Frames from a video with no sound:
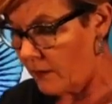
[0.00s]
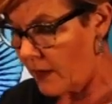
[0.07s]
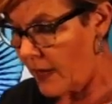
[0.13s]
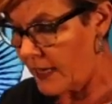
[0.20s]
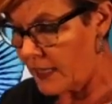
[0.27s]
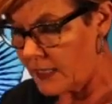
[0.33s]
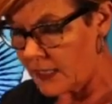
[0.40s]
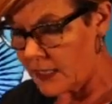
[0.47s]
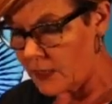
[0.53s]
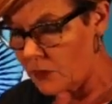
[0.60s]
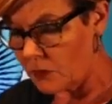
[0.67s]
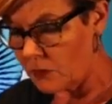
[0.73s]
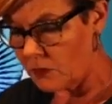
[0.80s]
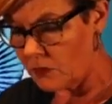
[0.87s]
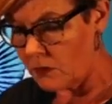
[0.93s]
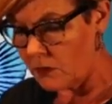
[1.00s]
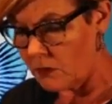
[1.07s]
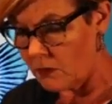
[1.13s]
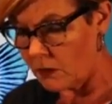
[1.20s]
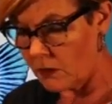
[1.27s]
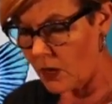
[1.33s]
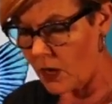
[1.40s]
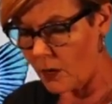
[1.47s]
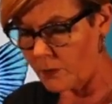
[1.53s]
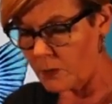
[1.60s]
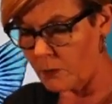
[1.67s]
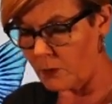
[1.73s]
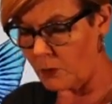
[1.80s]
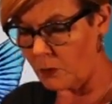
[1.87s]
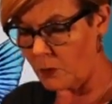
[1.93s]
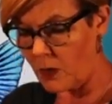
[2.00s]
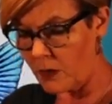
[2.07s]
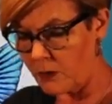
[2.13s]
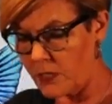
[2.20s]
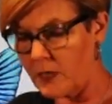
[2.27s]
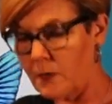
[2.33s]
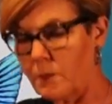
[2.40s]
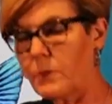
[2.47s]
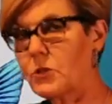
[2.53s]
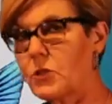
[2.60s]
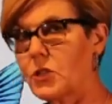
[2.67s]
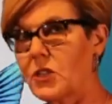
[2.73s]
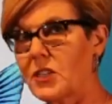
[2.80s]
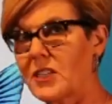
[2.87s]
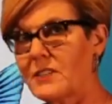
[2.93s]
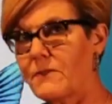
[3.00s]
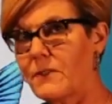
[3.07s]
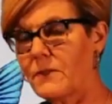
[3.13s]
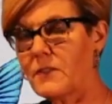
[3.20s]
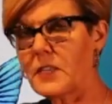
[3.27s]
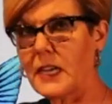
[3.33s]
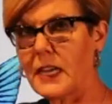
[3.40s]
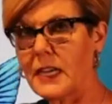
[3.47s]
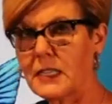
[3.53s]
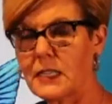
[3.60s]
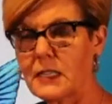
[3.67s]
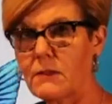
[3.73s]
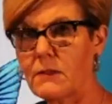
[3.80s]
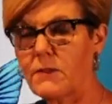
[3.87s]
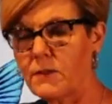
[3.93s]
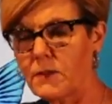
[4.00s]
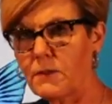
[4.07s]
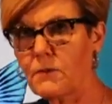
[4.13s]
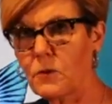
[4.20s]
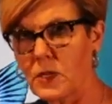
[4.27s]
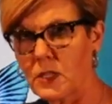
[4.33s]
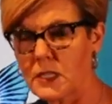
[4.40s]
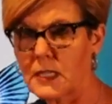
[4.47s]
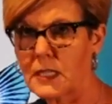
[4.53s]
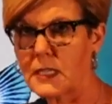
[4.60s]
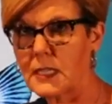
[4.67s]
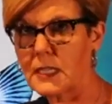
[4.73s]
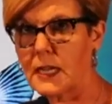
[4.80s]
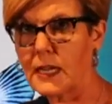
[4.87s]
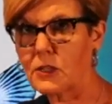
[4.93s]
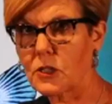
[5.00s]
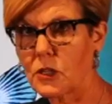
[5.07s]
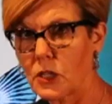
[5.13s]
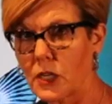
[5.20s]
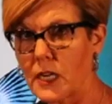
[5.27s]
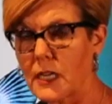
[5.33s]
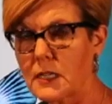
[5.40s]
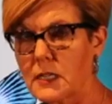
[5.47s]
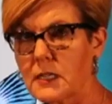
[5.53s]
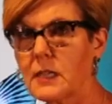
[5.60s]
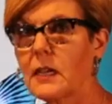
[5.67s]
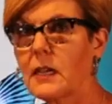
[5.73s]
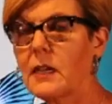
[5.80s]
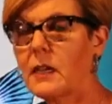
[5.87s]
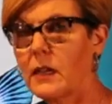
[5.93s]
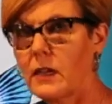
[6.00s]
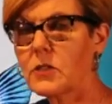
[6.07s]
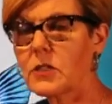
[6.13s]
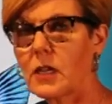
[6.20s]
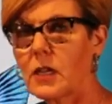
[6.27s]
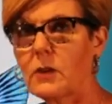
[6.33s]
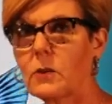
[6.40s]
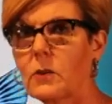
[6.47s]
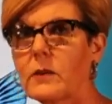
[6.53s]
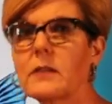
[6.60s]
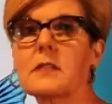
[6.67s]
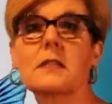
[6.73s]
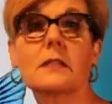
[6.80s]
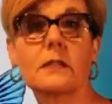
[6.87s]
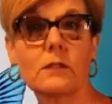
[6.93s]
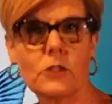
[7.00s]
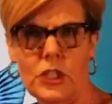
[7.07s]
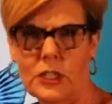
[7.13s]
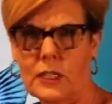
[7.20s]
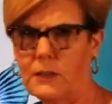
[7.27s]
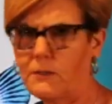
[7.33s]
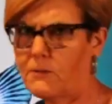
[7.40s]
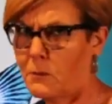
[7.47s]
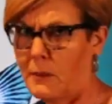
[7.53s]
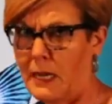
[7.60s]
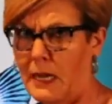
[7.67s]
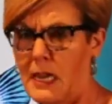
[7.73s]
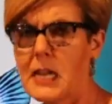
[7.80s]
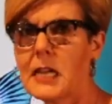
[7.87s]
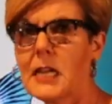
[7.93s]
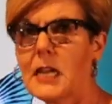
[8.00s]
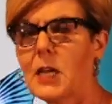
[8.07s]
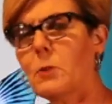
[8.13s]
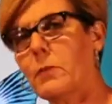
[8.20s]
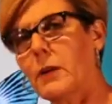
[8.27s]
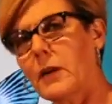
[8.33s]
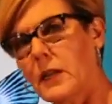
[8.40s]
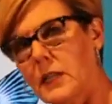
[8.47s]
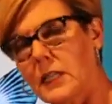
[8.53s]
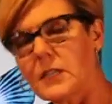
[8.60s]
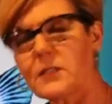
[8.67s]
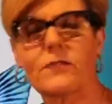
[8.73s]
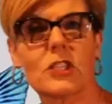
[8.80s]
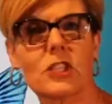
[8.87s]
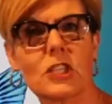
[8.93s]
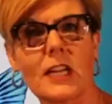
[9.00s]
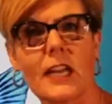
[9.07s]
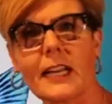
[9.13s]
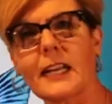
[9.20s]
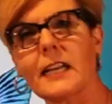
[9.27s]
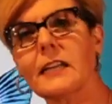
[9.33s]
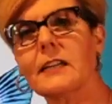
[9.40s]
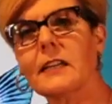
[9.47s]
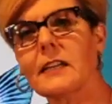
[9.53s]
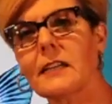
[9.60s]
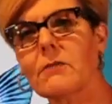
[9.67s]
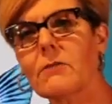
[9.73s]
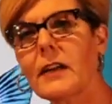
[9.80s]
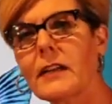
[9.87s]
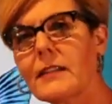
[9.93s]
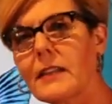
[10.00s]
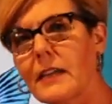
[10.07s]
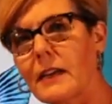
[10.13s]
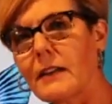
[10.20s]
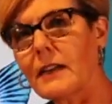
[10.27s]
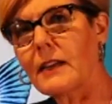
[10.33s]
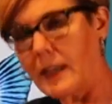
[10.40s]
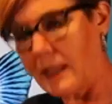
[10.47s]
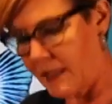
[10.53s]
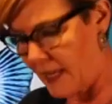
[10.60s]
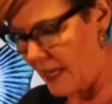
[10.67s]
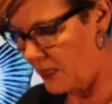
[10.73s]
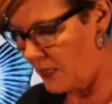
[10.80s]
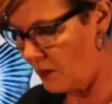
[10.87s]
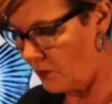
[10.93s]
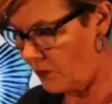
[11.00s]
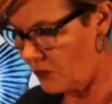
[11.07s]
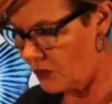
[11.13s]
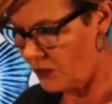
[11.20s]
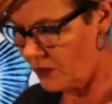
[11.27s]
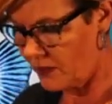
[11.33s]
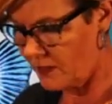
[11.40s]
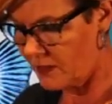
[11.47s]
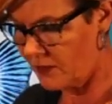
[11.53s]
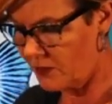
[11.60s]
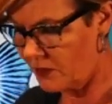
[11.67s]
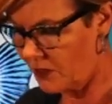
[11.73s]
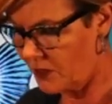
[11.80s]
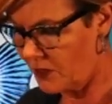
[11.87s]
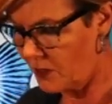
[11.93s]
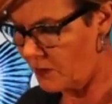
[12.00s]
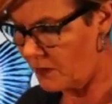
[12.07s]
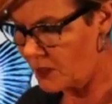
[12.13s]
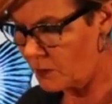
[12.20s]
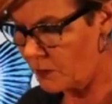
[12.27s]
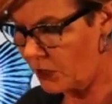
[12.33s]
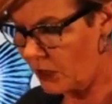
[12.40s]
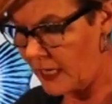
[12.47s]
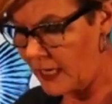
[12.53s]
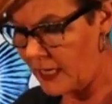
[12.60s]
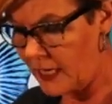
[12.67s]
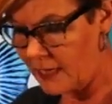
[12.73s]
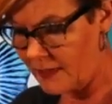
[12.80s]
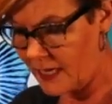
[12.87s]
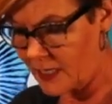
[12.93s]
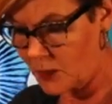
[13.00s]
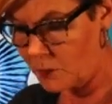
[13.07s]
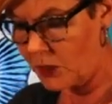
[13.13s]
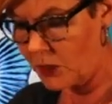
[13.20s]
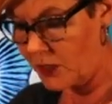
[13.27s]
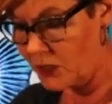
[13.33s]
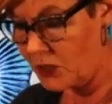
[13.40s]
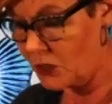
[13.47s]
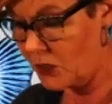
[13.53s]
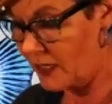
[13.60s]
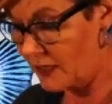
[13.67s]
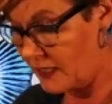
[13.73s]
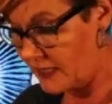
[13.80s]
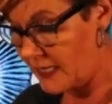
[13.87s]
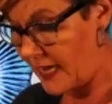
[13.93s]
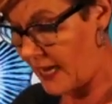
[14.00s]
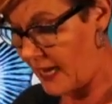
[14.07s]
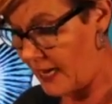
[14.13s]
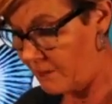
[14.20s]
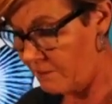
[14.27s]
ideal or optimal water temperature is 58, 54 to 68 degrees. So that's a little chilly for me, but these fish like it right then, like at that temperature. And so they're going to be spawning. They spawn during the day.